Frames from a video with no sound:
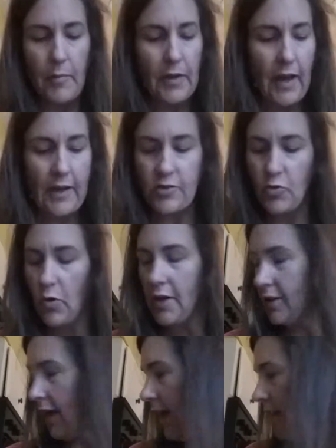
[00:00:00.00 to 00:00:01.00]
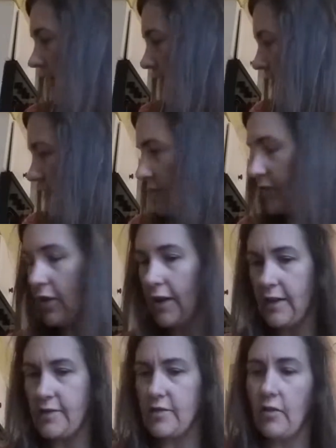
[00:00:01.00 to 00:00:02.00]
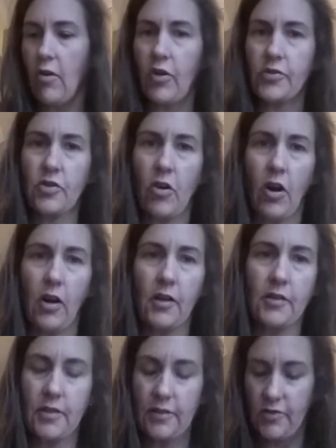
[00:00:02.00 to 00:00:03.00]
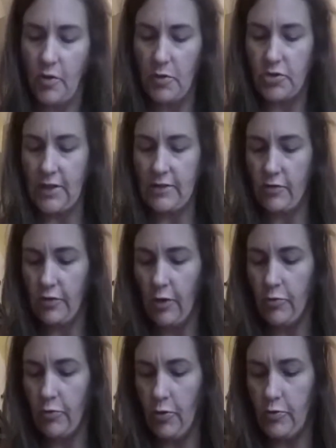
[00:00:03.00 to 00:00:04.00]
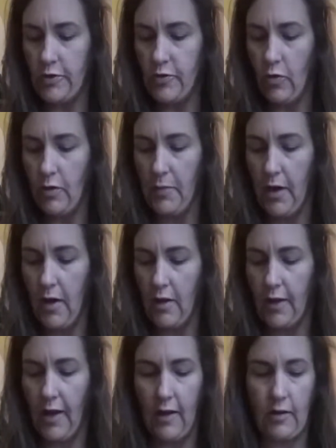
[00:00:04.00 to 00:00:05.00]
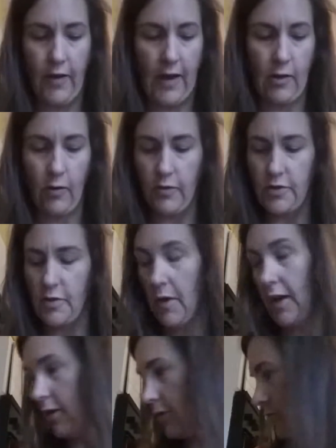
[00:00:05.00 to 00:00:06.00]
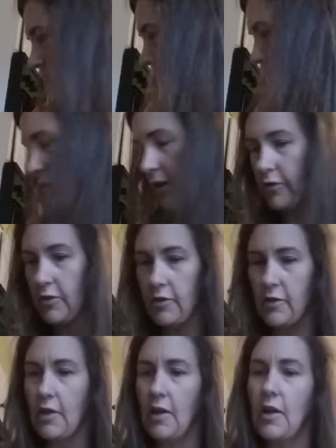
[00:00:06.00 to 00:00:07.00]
But I enjoy canning because I feel like it's a lost art. It's so much easier to go to the grocery store and buy a can of Hanover tomatoes or whatever.